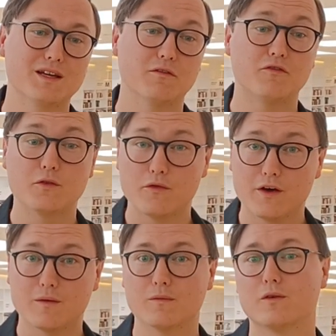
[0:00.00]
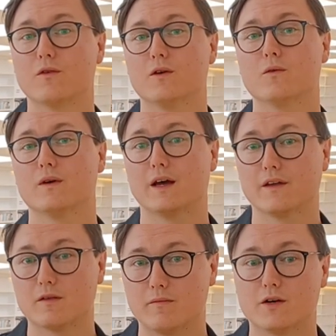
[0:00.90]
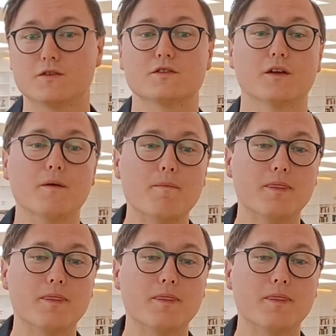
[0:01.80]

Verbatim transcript: and through them grow as a person.